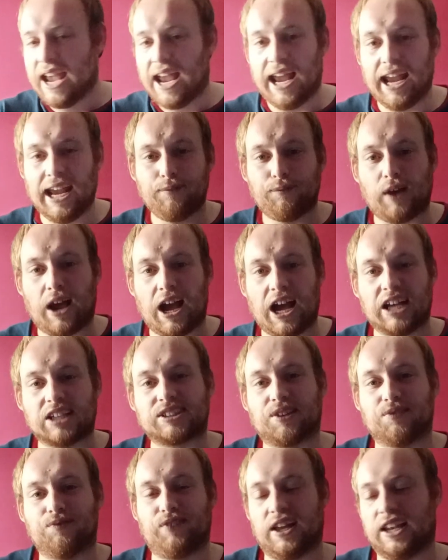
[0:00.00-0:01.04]
Eighth,
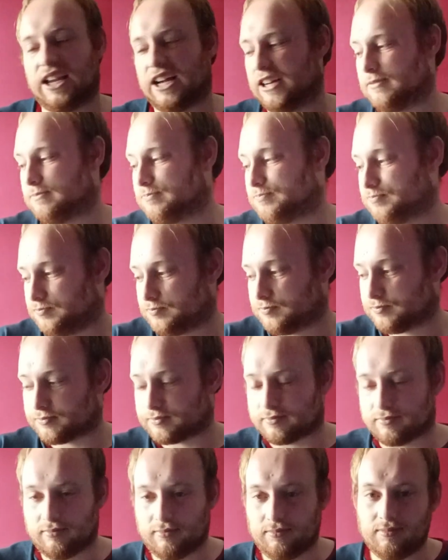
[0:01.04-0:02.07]
Aston Villa.
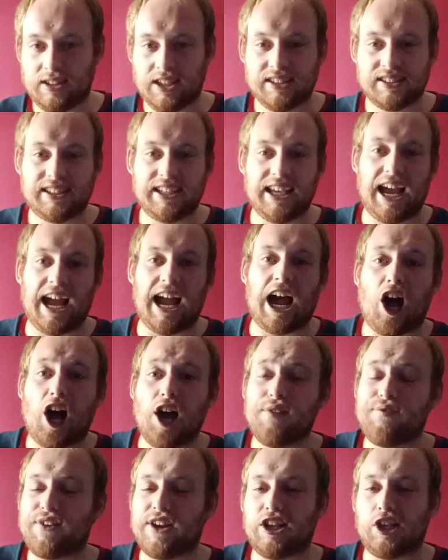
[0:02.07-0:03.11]
Yeah,
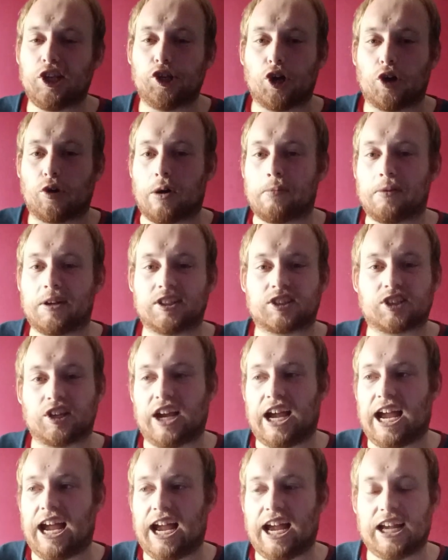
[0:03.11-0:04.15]
I think Europe is going
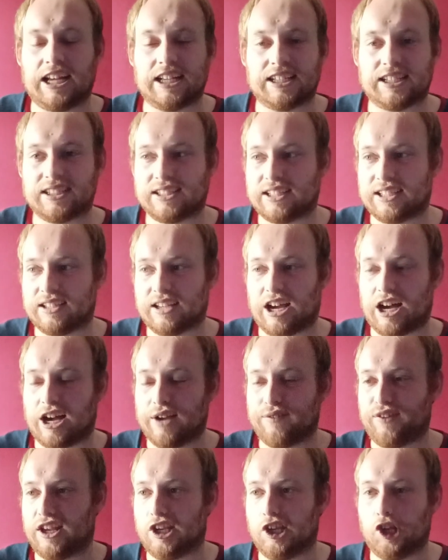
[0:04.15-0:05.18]
to.
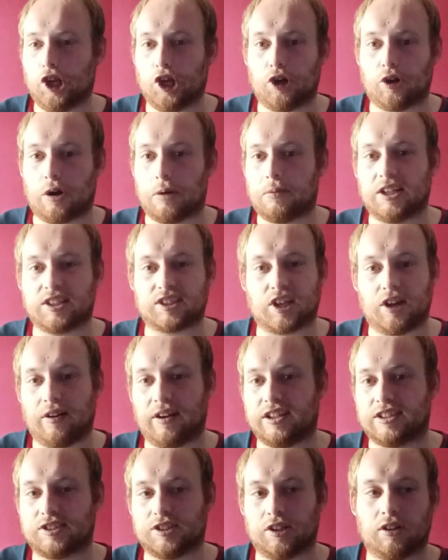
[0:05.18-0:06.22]
I think Europe is
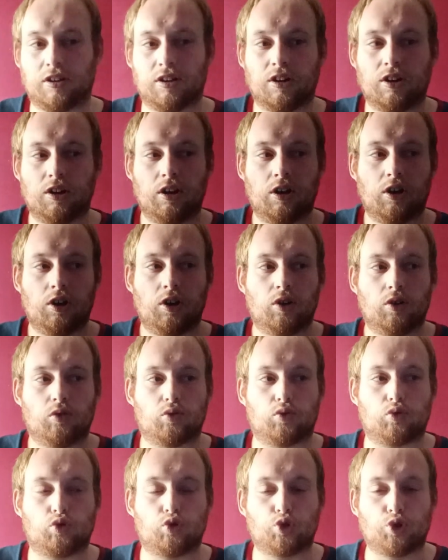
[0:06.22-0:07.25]
going to
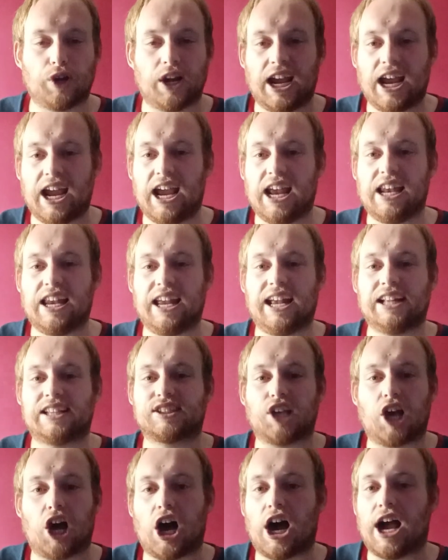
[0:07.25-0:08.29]
really
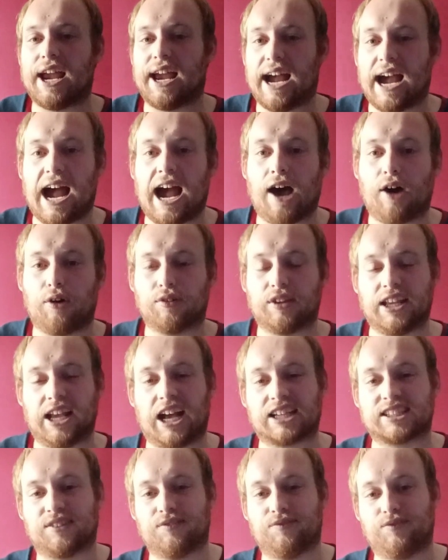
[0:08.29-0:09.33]
tire out the
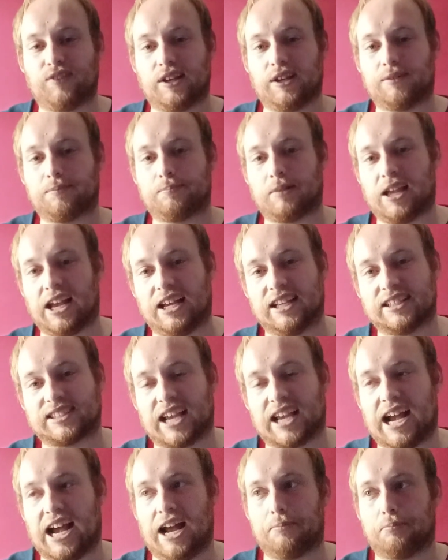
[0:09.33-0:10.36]
Aston Villa players
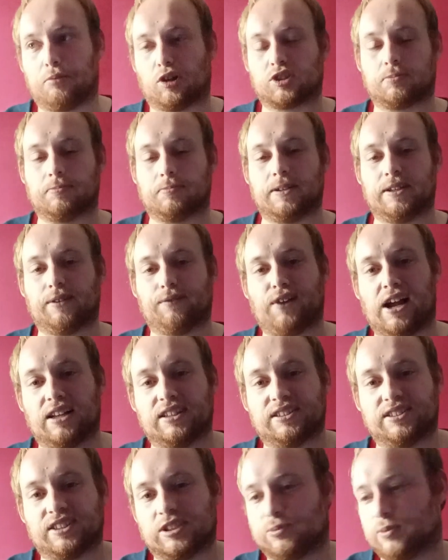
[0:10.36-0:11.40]
and possibly the
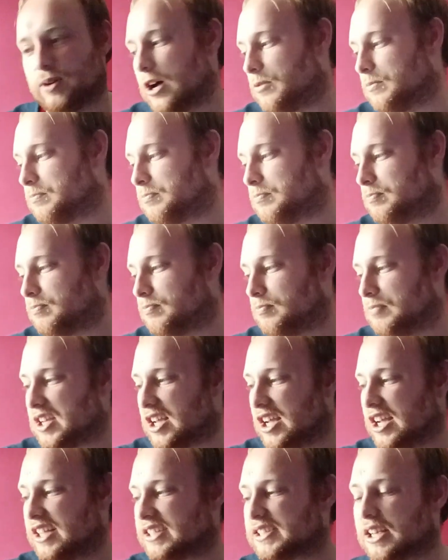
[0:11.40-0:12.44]
fans as well.
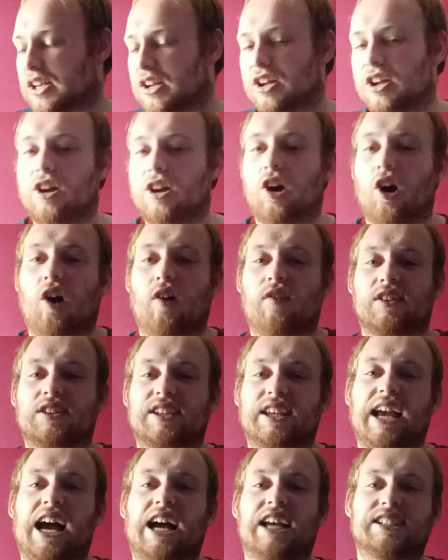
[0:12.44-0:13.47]
Because
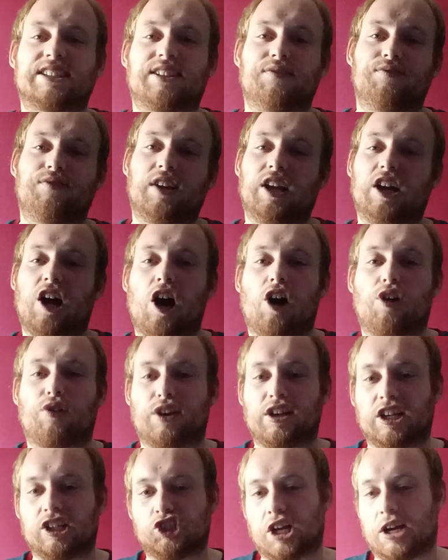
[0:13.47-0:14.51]
obviously Aston Villa are
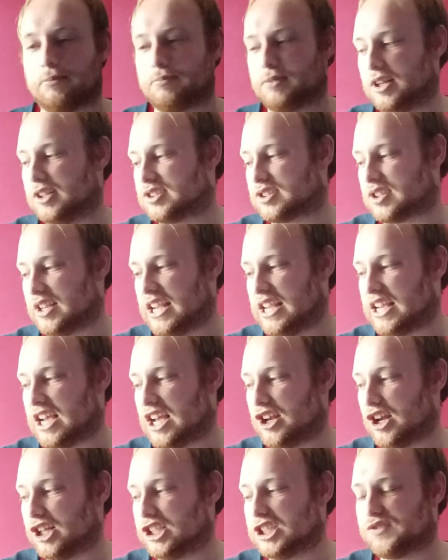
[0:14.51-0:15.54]
in the Champions League
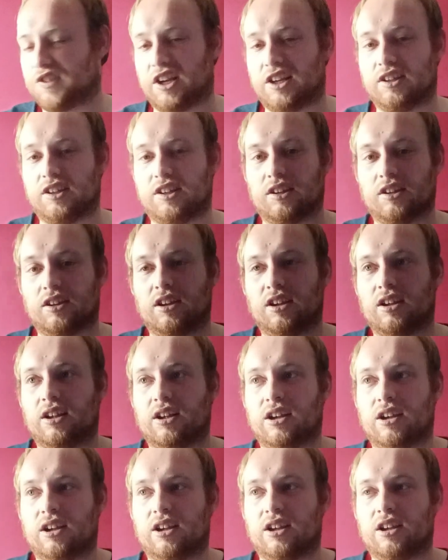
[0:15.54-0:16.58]
and I just think
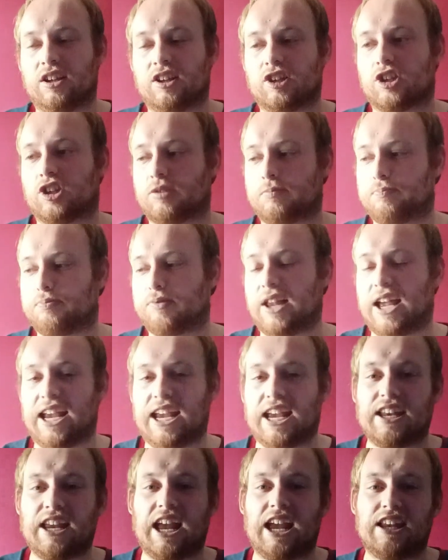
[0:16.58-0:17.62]

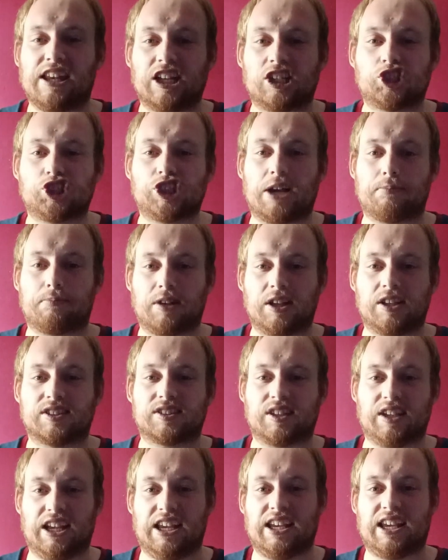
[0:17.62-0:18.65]
playing in the Champions
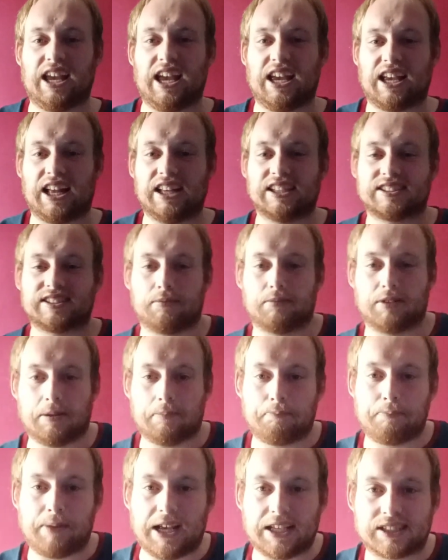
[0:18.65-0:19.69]
League against some of the
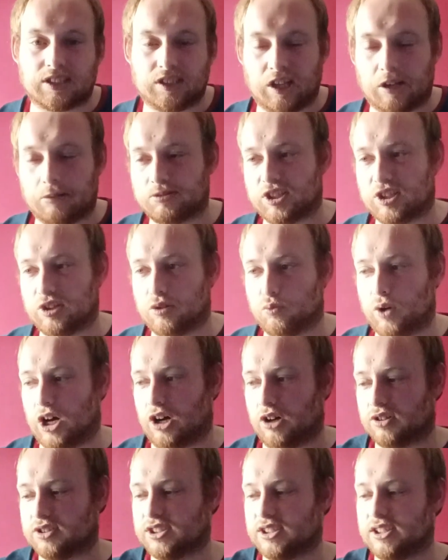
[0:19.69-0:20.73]
best clubs in the
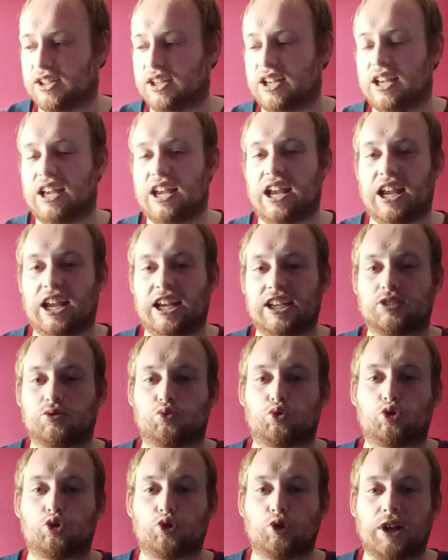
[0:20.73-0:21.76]
world is
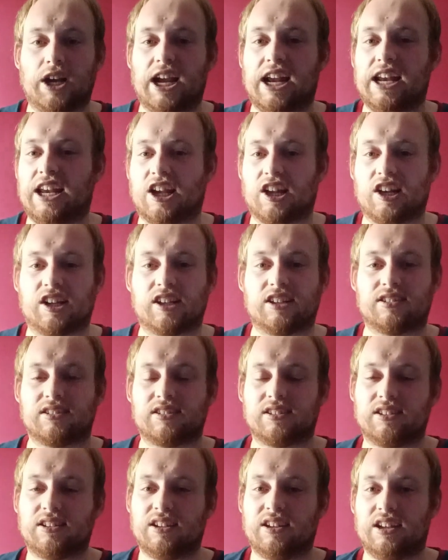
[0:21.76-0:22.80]
really gonna
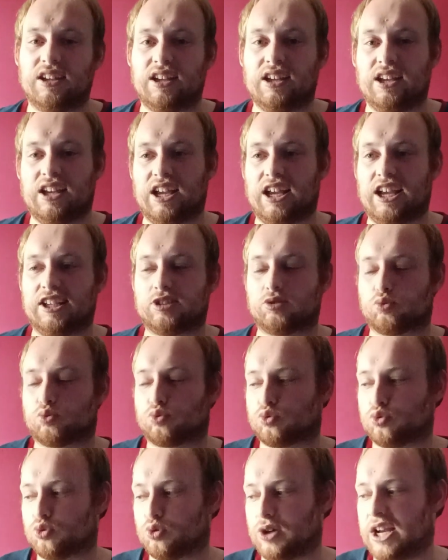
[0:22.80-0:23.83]
is
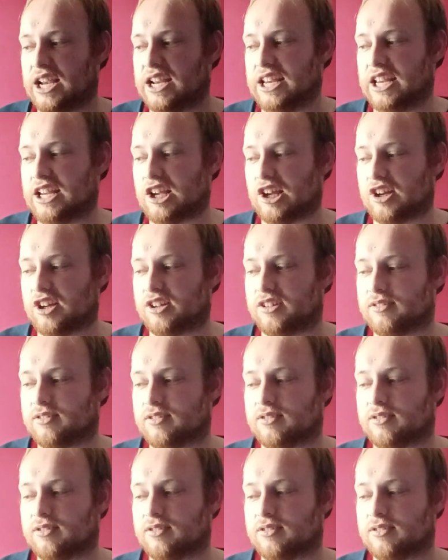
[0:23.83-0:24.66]
really gonna